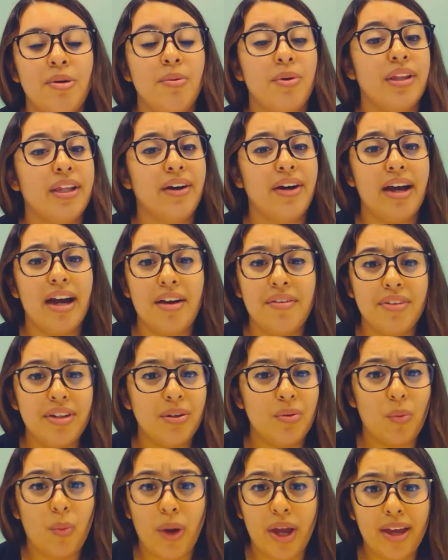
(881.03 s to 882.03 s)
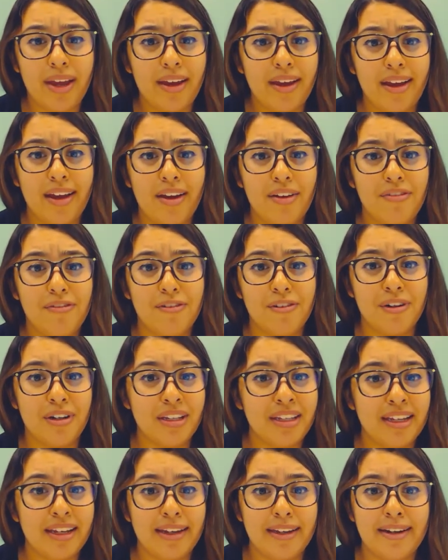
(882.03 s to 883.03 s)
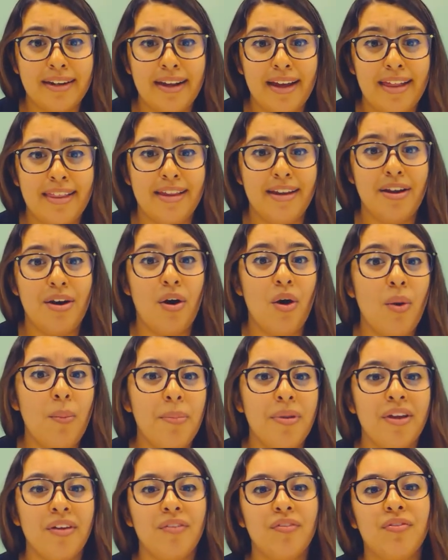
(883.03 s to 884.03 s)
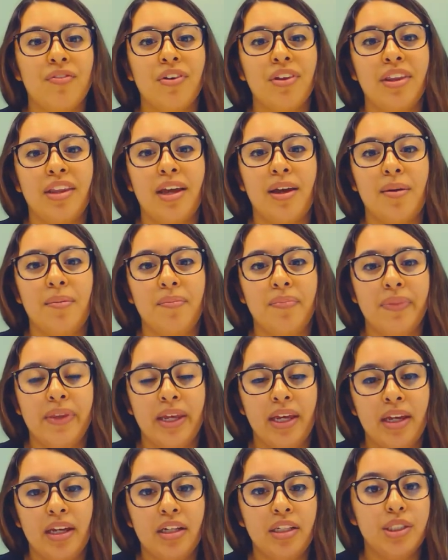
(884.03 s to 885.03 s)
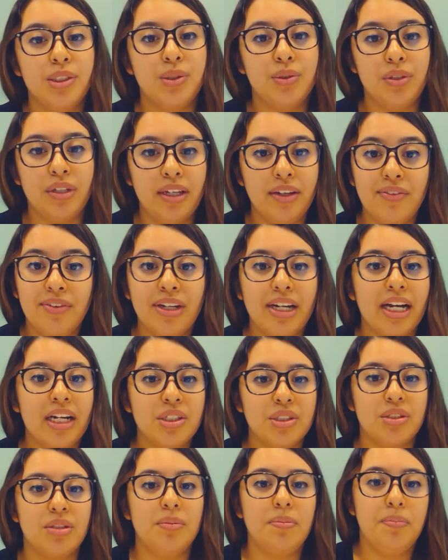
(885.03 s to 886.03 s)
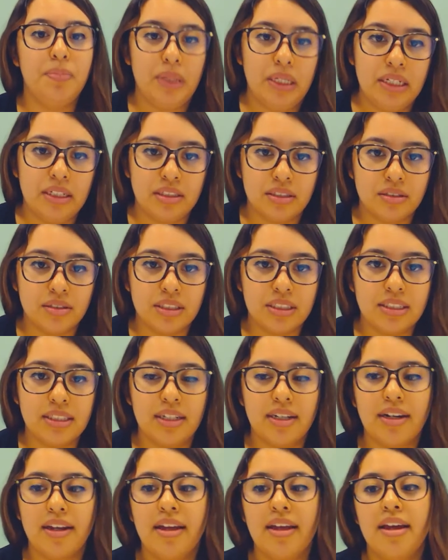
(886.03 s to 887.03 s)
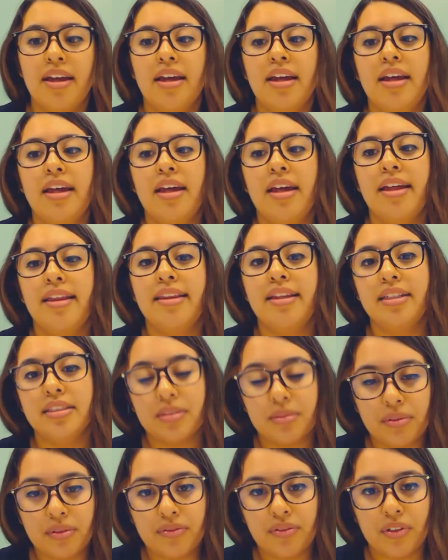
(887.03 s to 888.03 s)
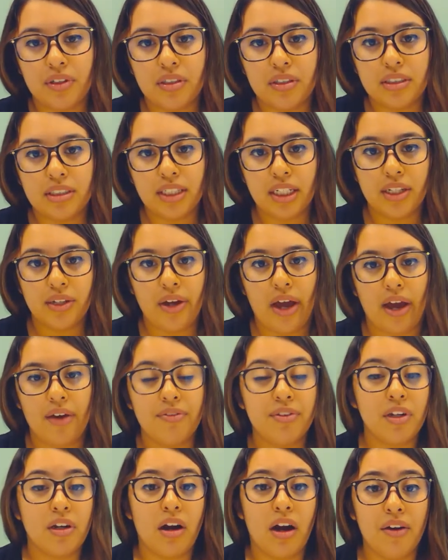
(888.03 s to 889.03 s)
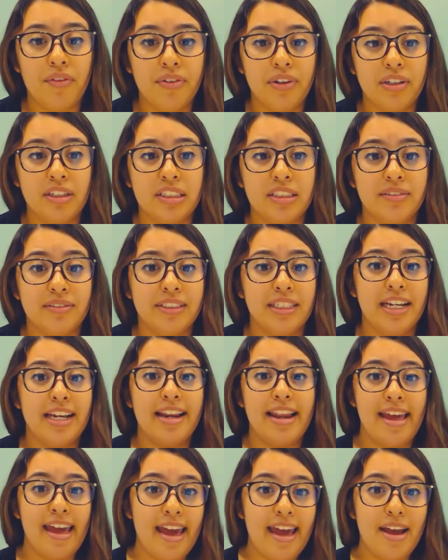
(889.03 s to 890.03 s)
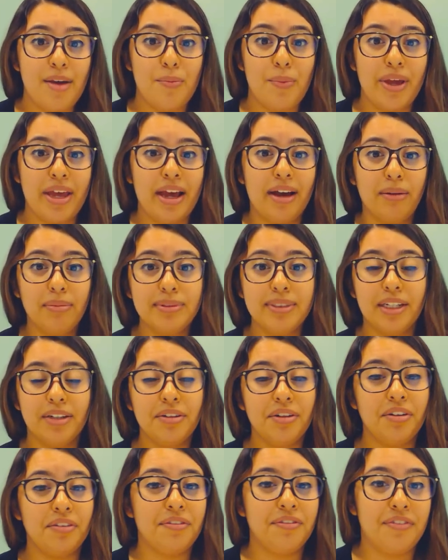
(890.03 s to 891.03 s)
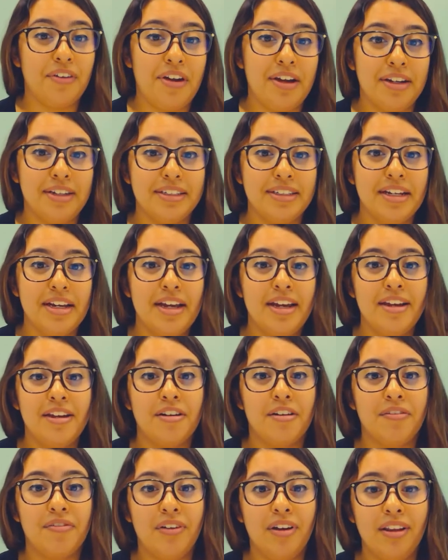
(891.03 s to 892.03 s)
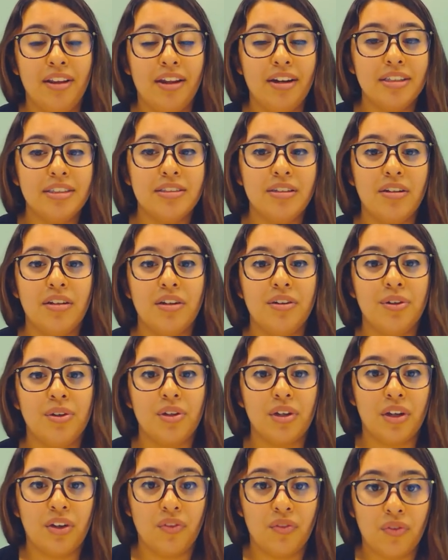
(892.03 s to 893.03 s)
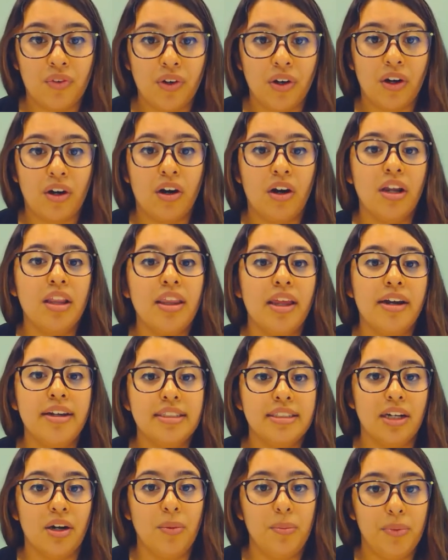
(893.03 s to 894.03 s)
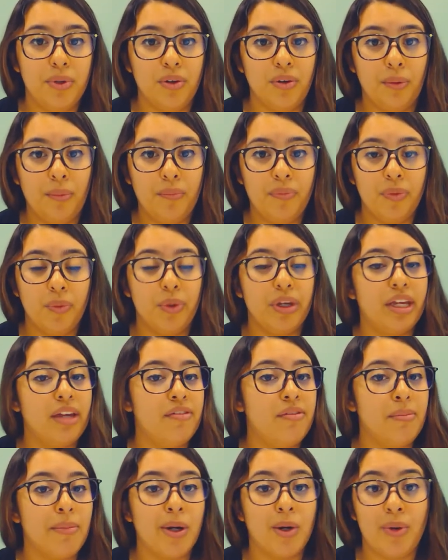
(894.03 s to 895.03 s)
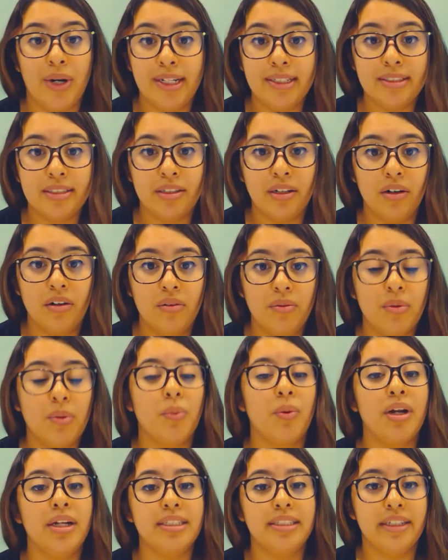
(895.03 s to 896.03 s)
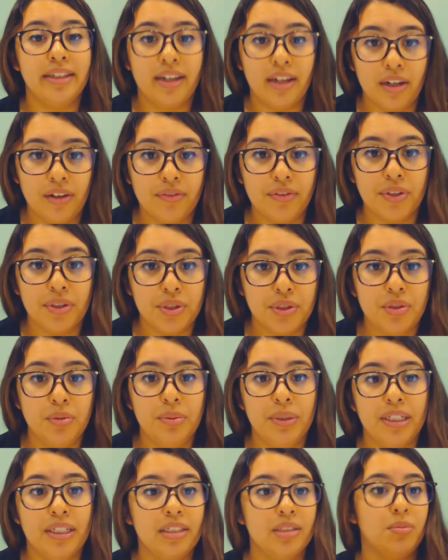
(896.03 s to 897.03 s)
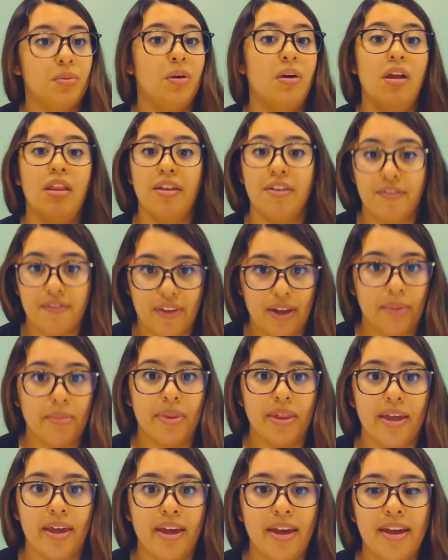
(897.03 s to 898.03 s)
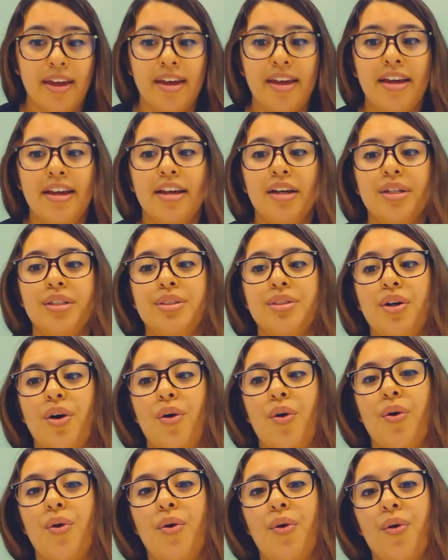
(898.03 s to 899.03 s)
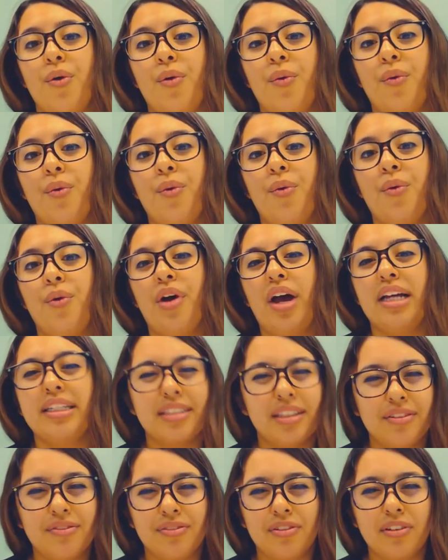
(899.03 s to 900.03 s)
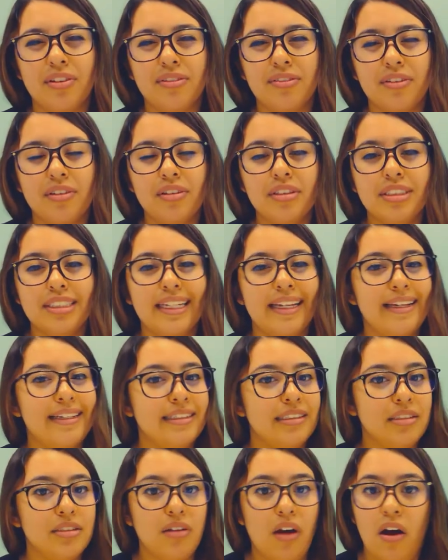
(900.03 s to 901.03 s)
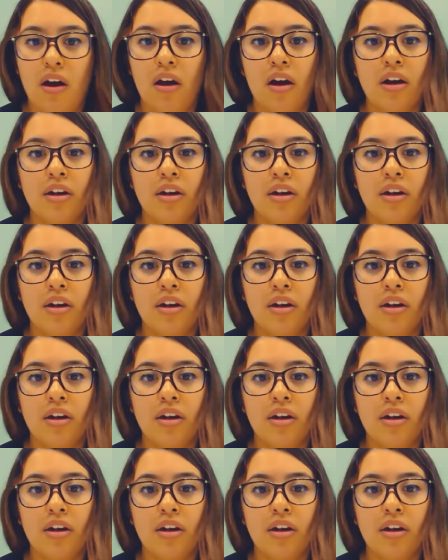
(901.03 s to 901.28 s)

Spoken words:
without having to wait for a lead and then hoping for them to even actually be interested. these are referrals that you have the confidence of saying, hey, we helped out your friend. Your friend let us know that you're looking for a car. Let us help you. We gave him a great deal. We want to take care of you too because we're all a family. So asking for referrals is not